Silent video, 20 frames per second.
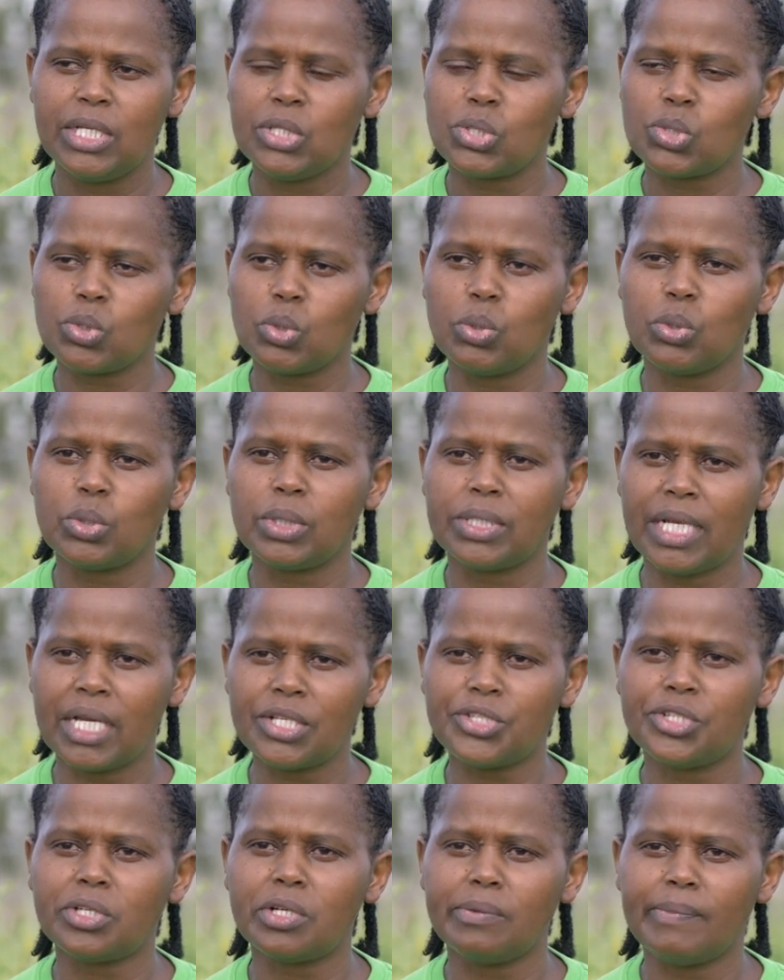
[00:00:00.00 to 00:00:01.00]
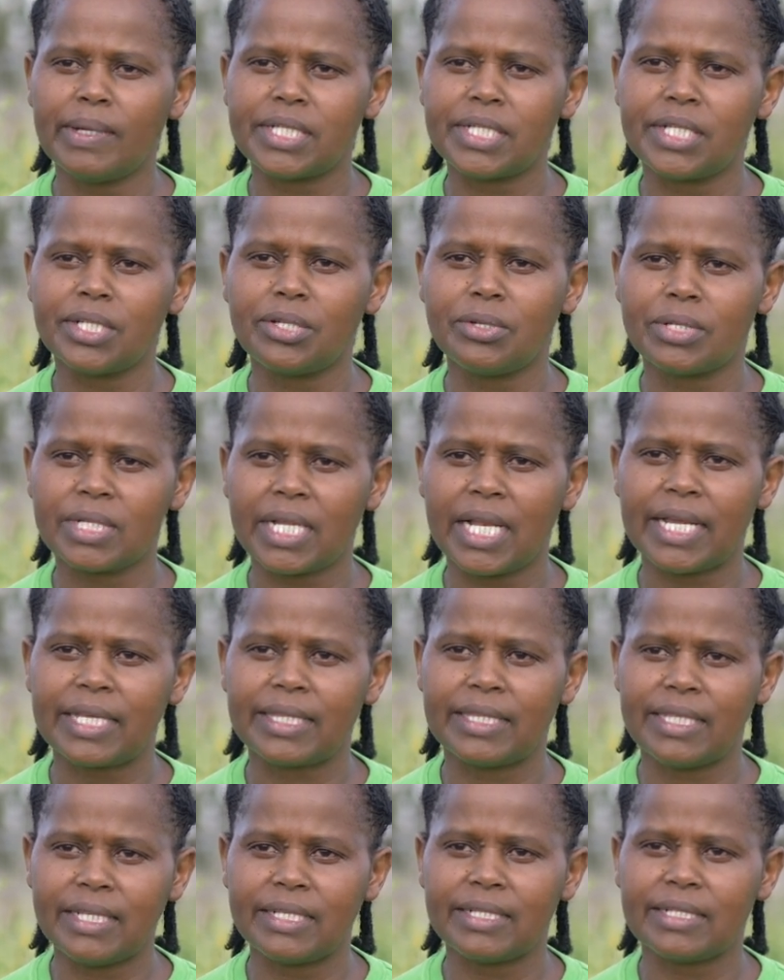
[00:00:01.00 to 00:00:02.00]
So natural materials
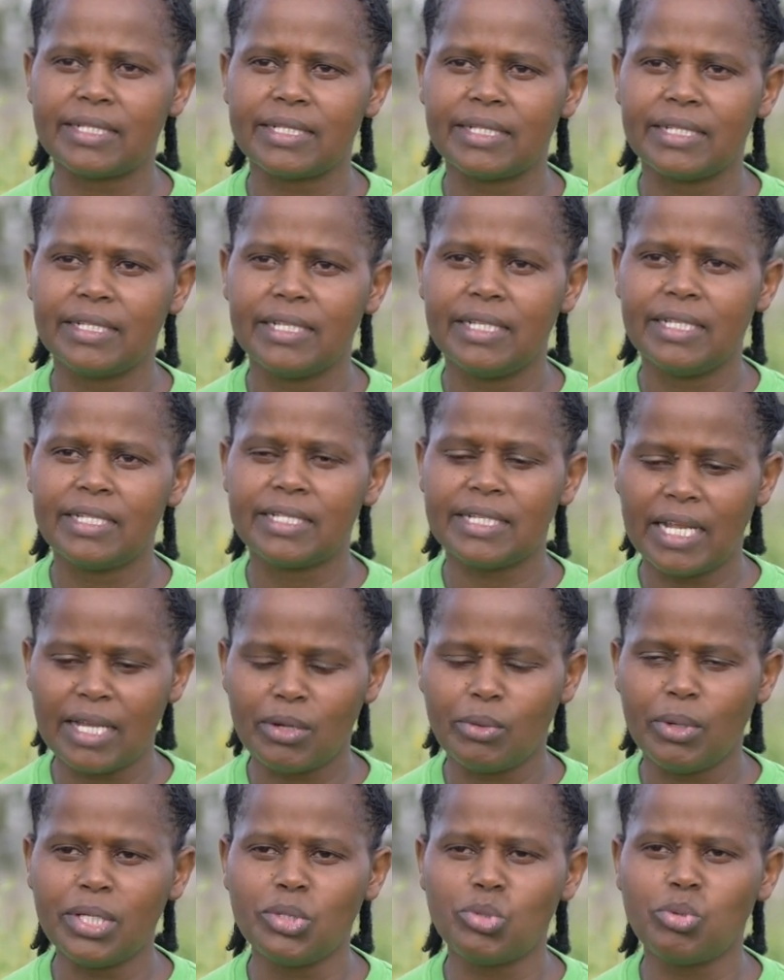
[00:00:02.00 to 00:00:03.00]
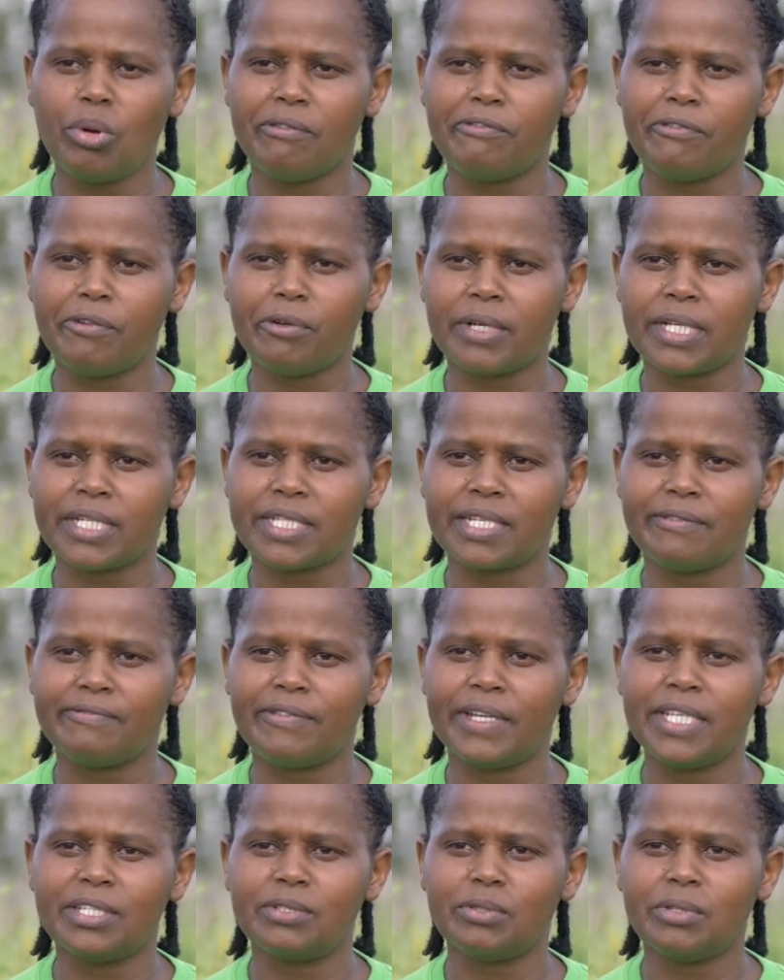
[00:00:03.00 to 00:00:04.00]
like this, it's like going to a forest and
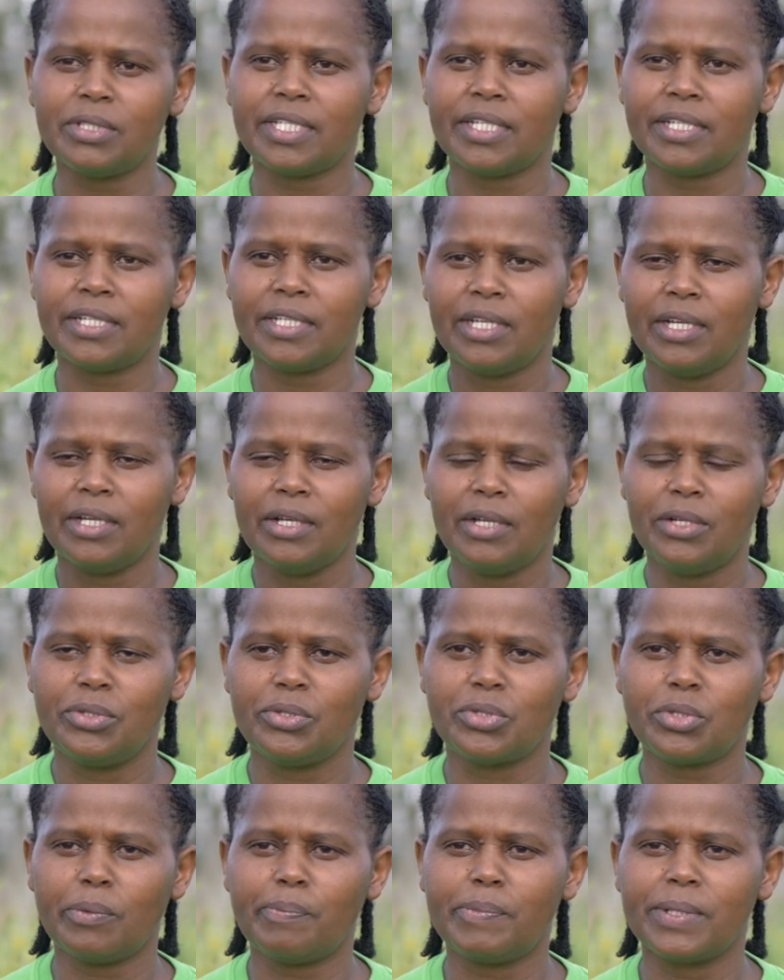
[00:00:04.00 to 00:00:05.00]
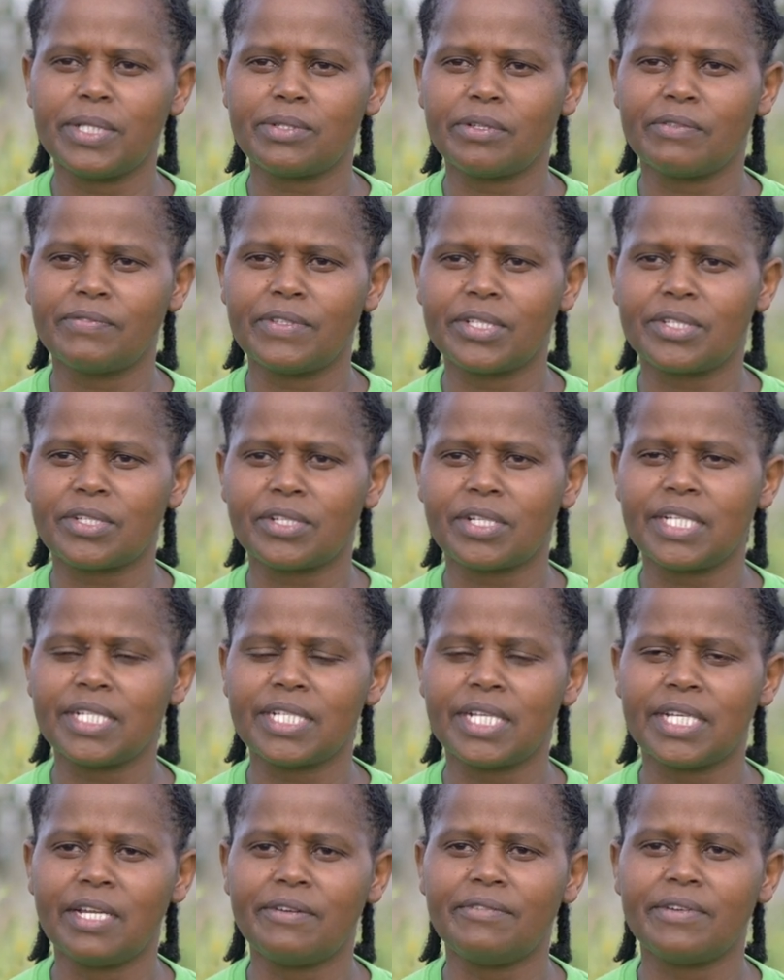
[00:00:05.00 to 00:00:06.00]
finding all the droppings of the
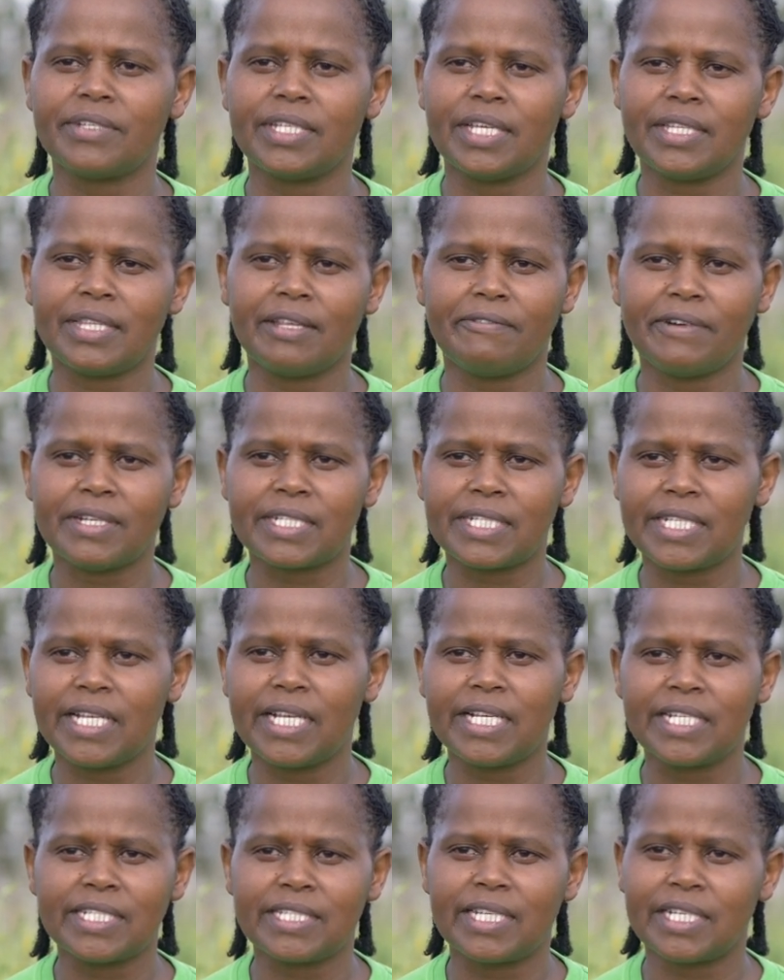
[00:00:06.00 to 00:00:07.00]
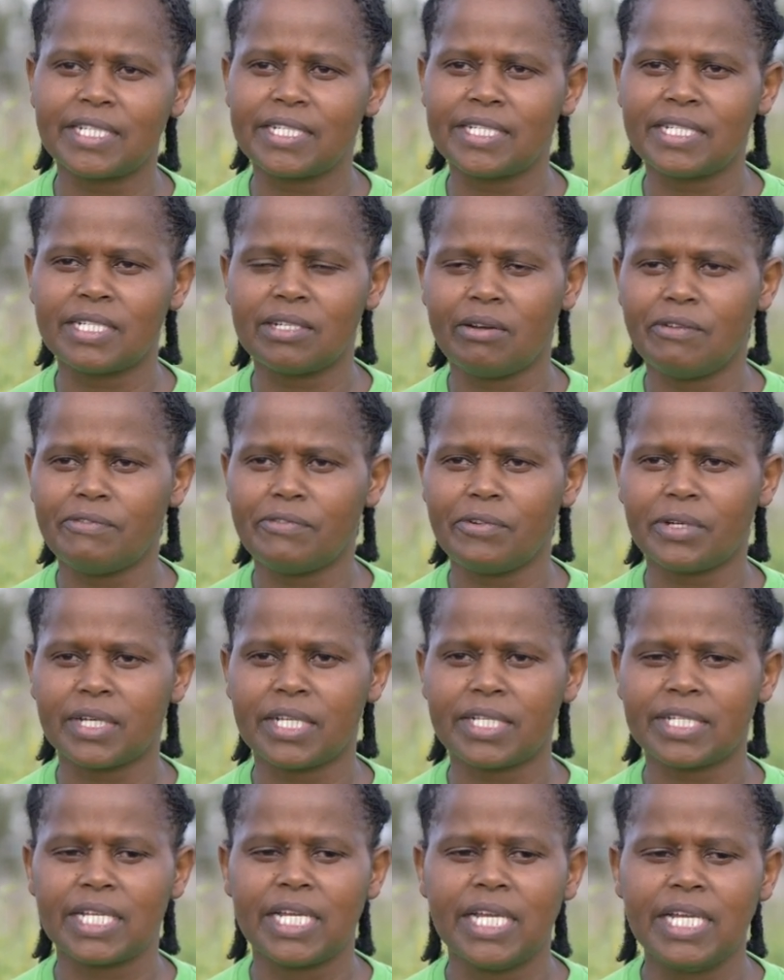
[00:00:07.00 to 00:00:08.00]
trees and everything, the fertility that is in our
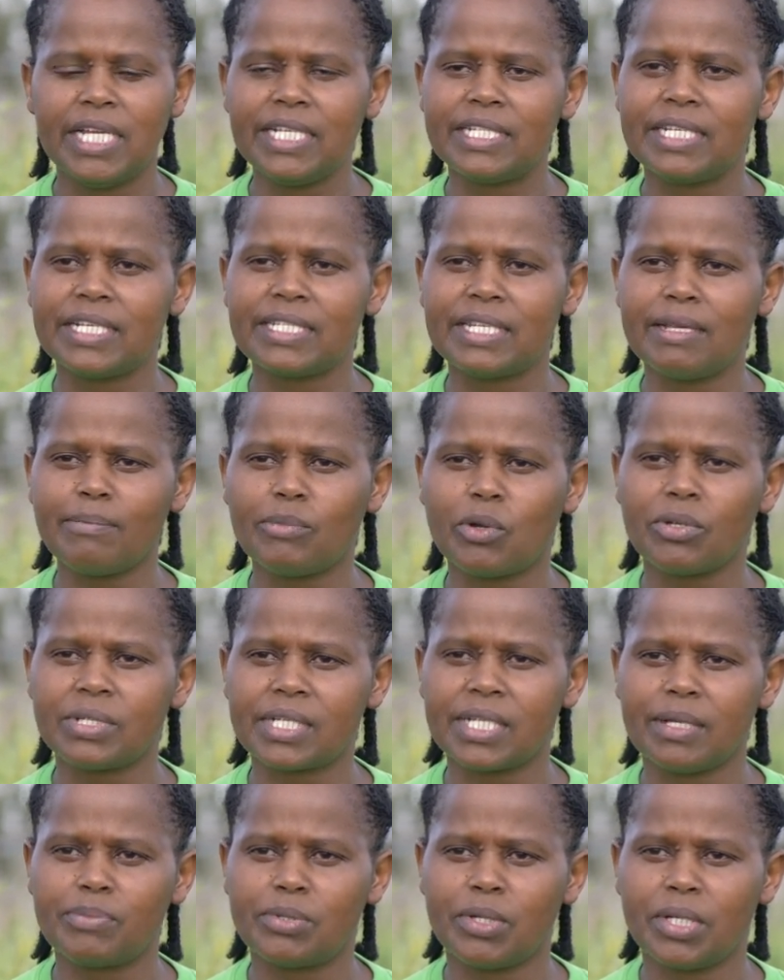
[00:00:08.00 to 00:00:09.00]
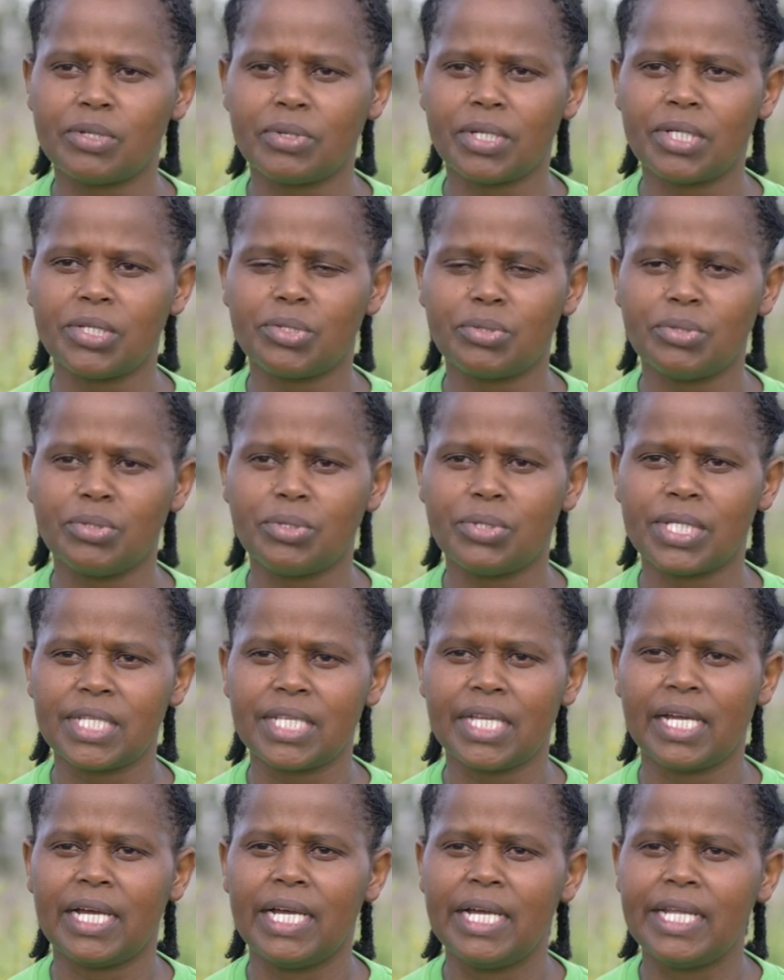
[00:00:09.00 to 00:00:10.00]
forest. It's the same concept you're trying to use
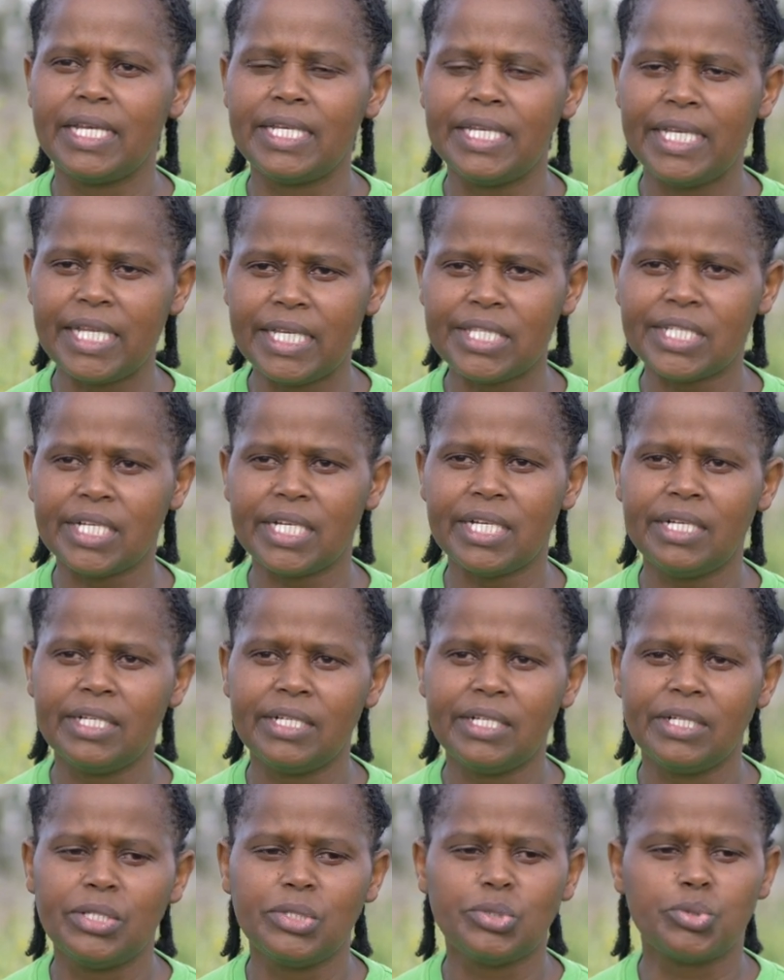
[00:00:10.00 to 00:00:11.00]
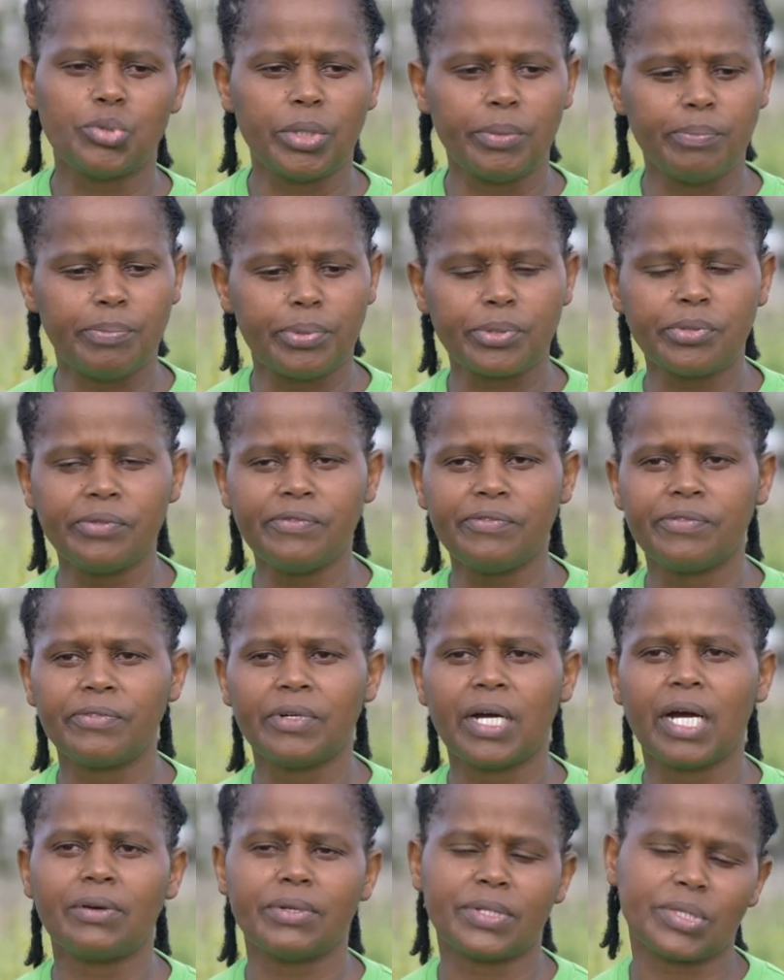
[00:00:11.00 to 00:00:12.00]
here. Nature to improve
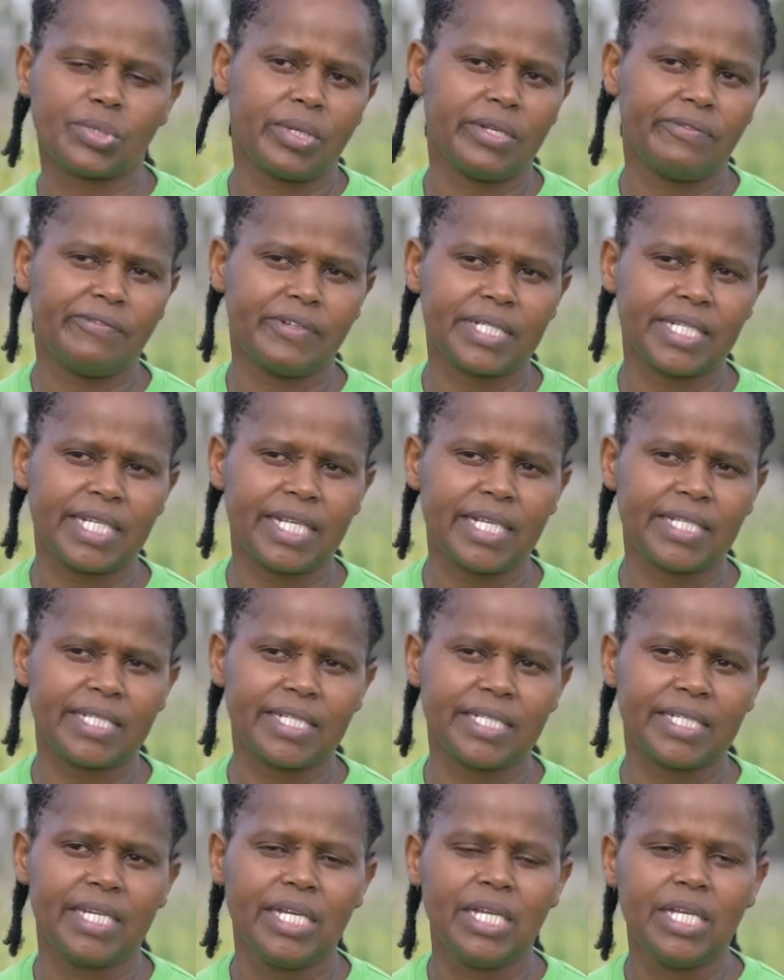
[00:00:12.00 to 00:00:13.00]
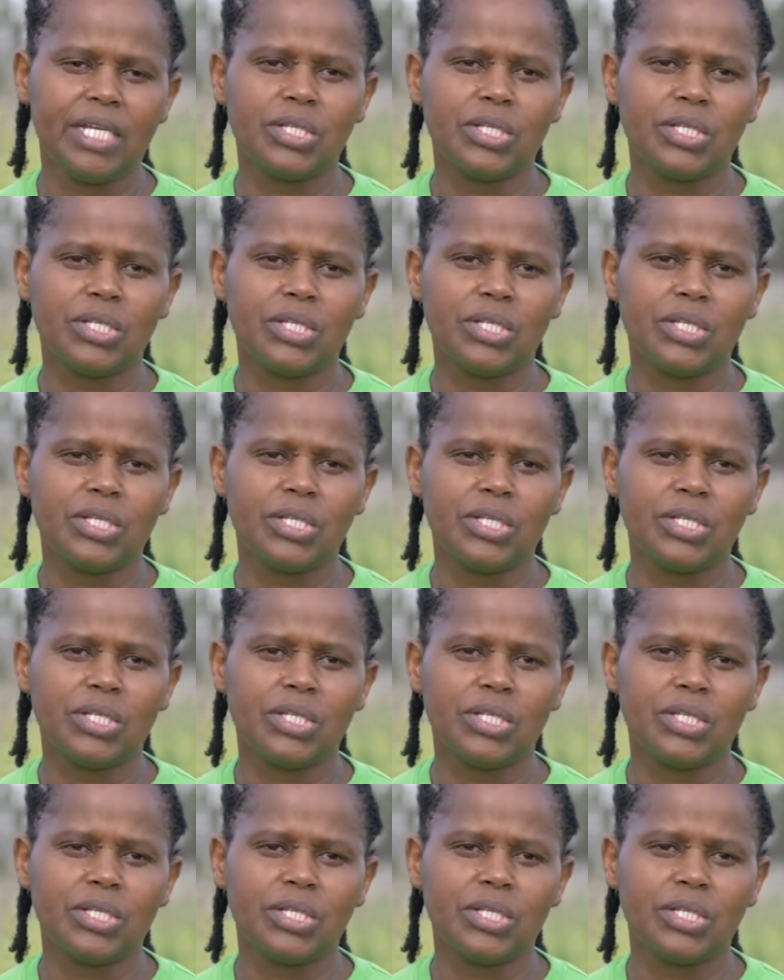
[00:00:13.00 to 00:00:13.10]
our soil fertility.